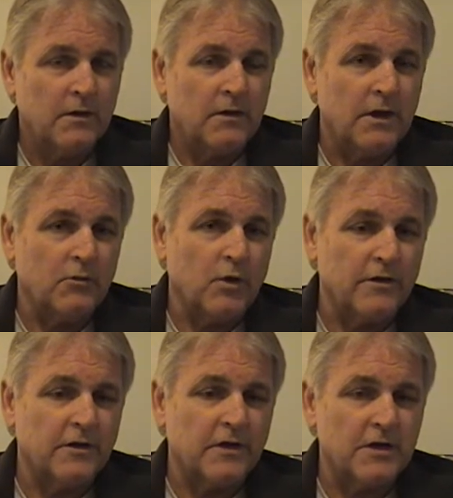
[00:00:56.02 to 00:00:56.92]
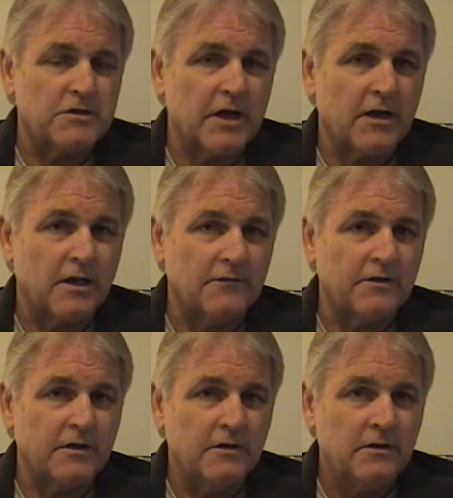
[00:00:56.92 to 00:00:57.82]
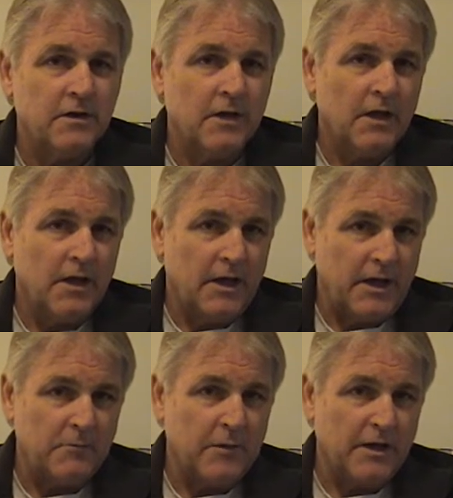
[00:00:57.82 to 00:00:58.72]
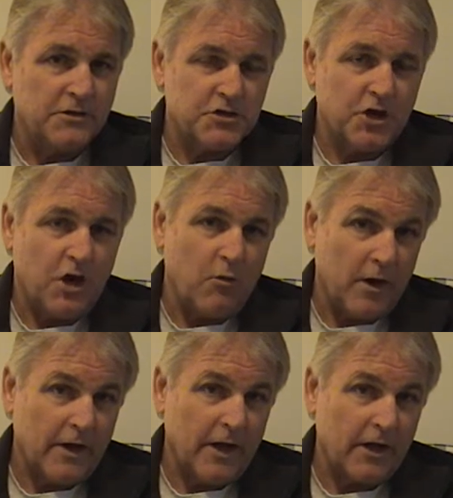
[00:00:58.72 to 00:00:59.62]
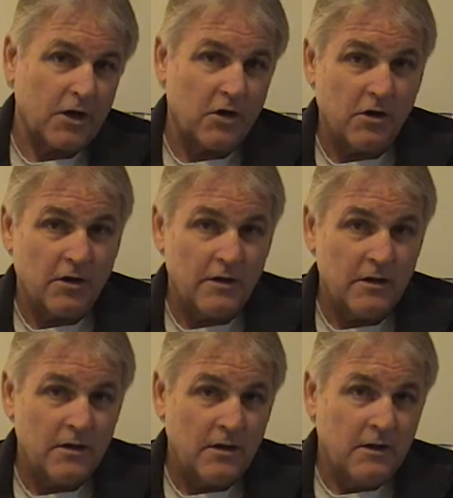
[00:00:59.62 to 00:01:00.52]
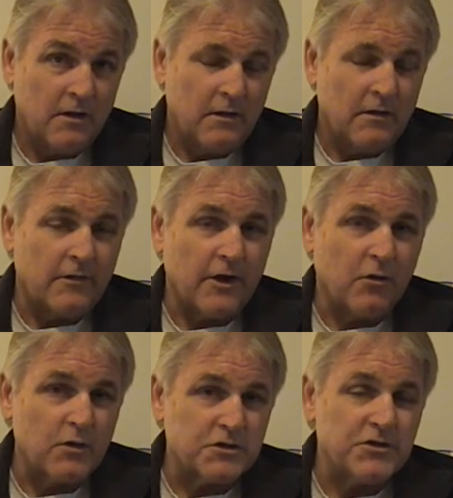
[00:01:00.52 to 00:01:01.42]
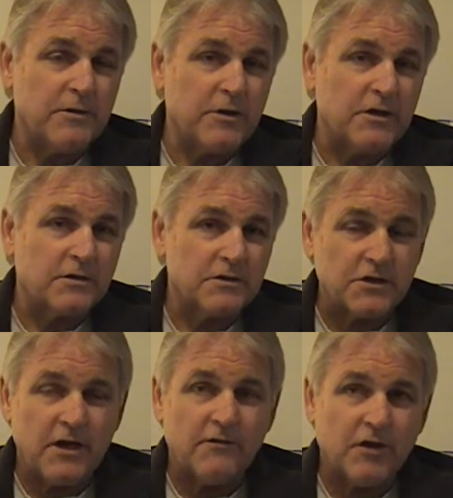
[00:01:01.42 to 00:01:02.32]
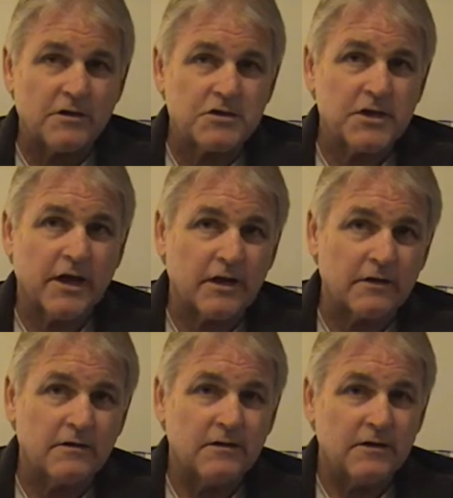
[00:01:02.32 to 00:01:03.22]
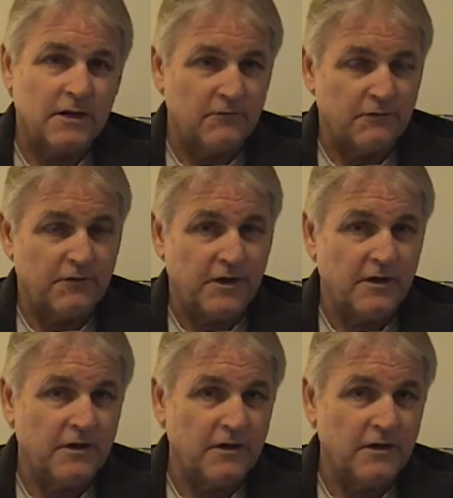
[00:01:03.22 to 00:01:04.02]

And when the dust had lifted, and men saw what had occurred, there was Jimmy safe on second, and Flynn